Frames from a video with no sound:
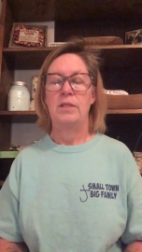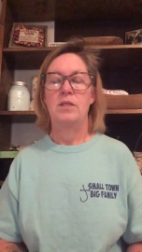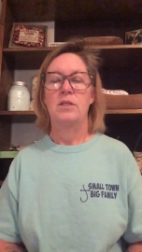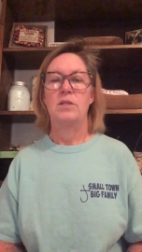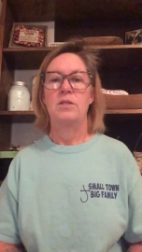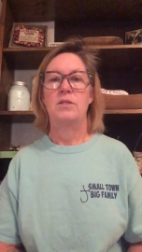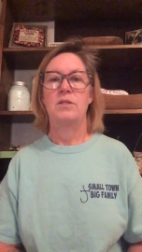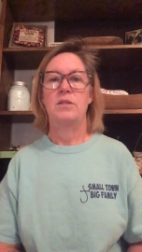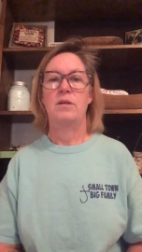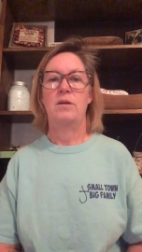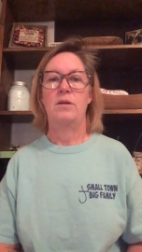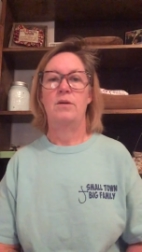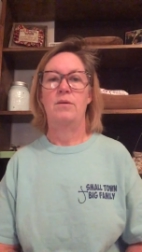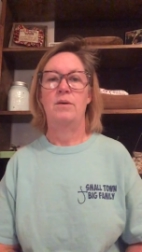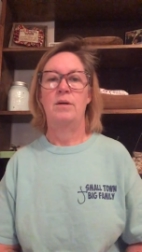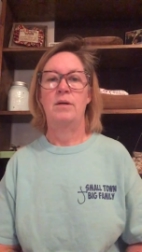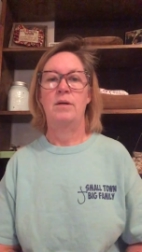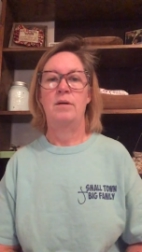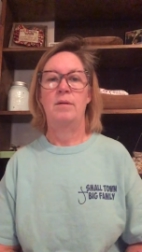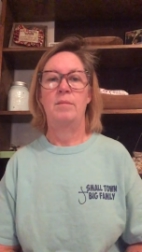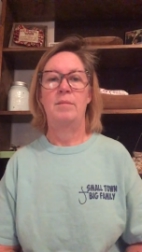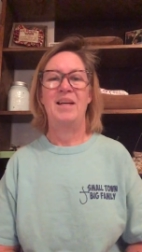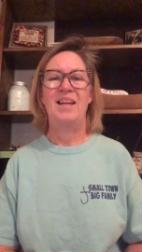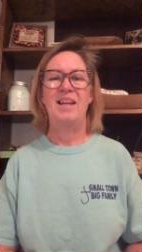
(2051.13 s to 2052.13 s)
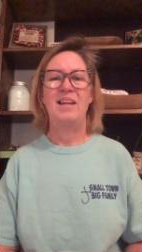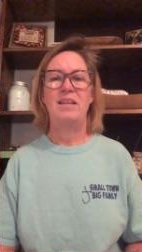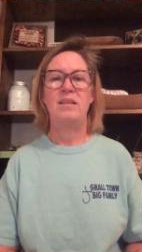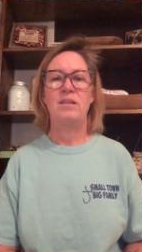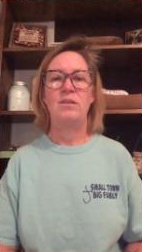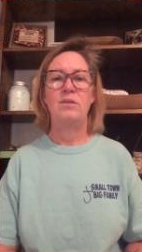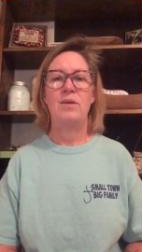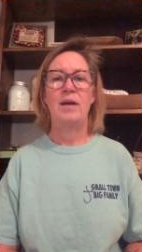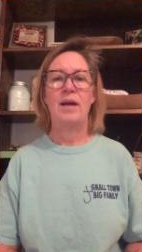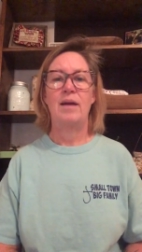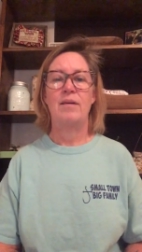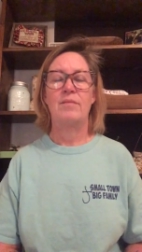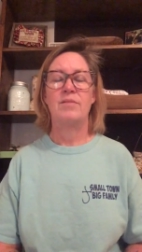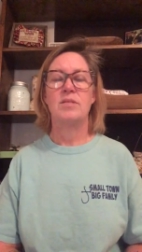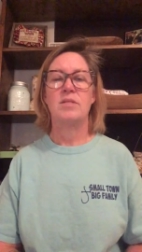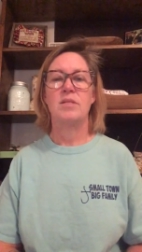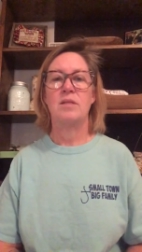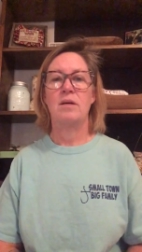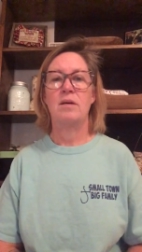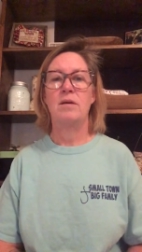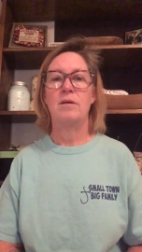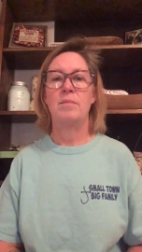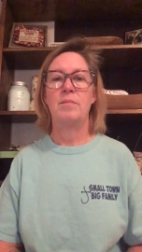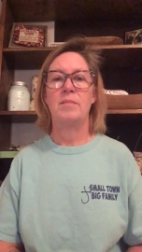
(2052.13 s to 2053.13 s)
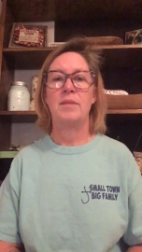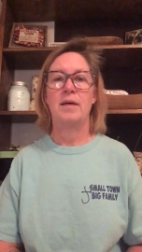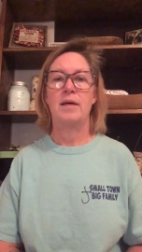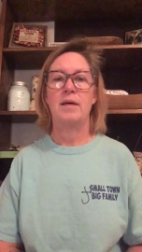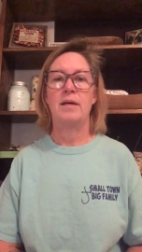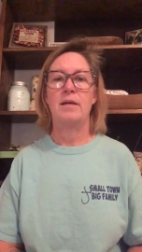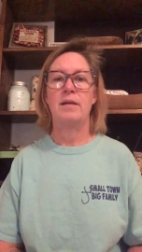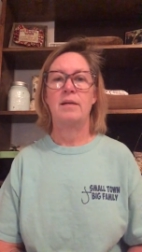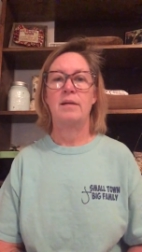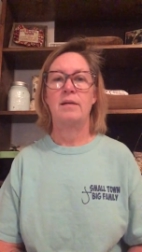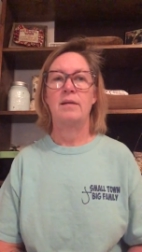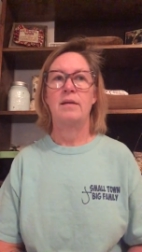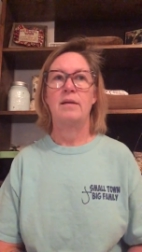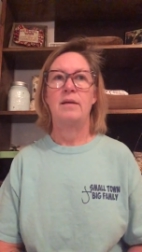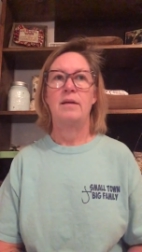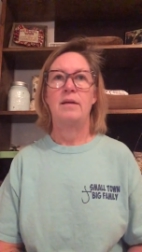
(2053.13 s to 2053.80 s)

So, and I do have some that